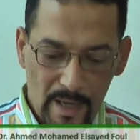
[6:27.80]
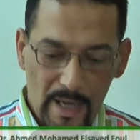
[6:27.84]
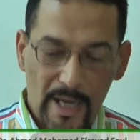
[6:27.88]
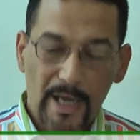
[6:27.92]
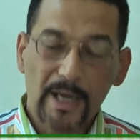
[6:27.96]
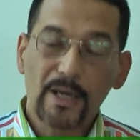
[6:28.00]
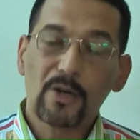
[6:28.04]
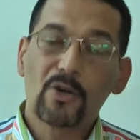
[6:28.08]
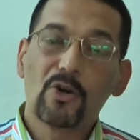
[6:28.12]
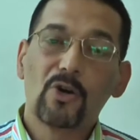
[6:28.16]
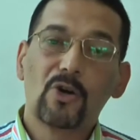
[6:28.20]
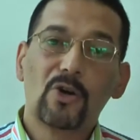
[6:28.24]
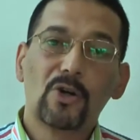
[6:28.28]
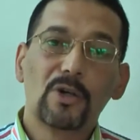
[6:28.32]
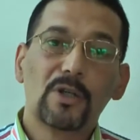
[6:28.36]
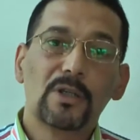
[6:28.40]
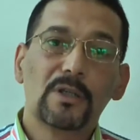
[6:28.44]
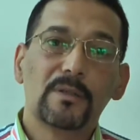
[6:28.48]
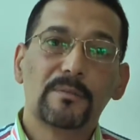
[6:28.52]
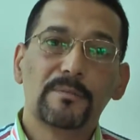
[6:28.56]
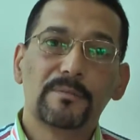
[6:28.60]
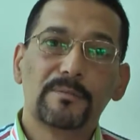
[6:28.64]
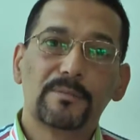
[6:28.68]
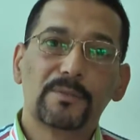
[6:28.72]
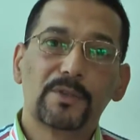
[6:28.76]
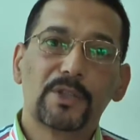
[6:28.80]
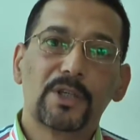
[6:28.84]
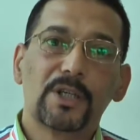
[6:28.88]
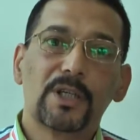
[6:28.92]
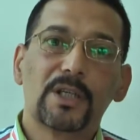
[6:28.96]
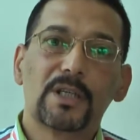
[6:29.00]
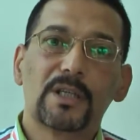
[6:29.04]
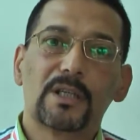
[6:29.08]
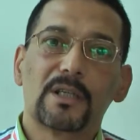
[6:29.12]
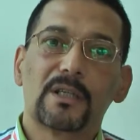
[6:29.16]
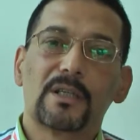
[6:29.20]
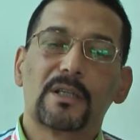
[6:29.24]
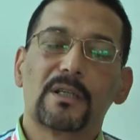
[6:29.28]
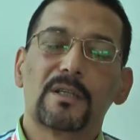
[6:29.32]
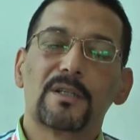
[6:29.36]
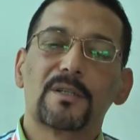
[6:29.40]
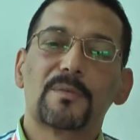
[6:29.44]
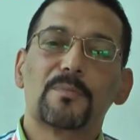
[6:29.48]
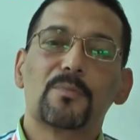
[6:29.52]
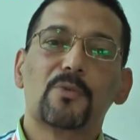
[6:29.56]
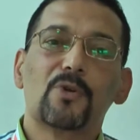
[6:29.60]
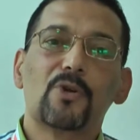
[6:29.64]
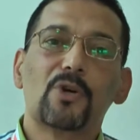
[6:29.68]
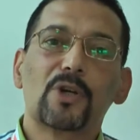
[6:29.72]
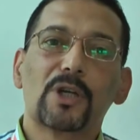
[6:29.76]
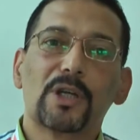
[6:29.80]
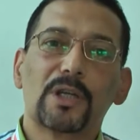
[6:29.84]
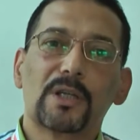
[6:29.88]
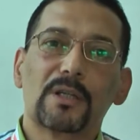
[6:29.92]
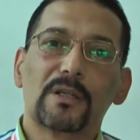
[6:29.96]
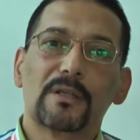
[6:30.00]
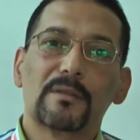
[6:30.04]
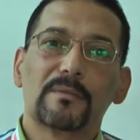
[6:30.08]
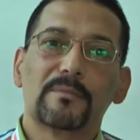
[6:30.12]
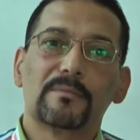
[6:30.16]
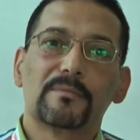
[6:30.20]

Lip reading: Alcohol, drinking, smoking,